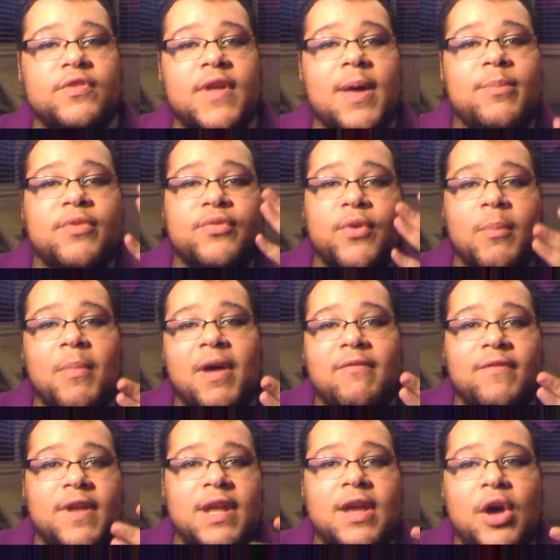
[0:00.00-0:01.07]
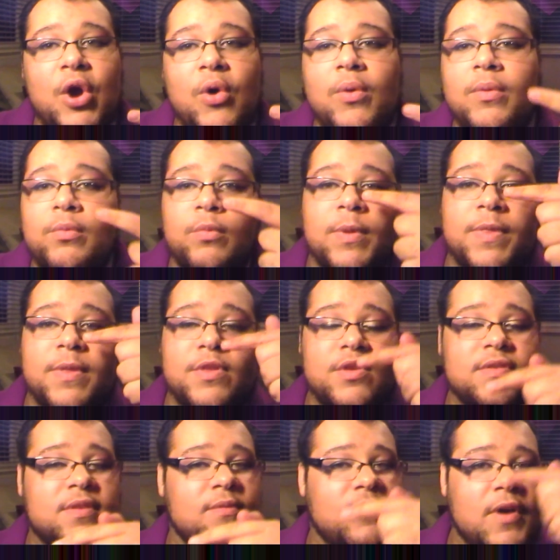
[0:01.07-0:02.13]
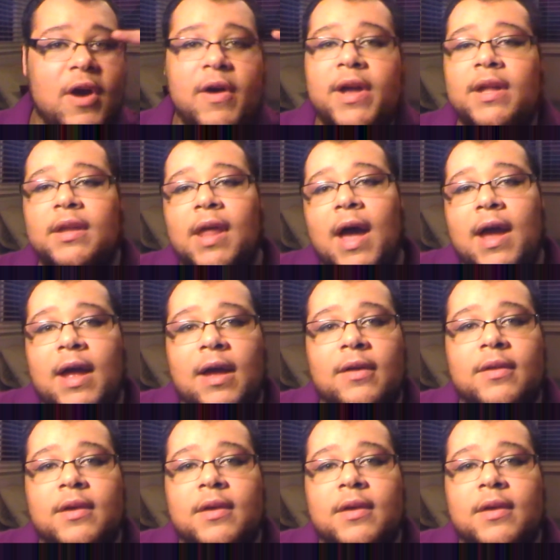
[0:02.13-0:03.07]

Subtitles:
steps from my video with just a very light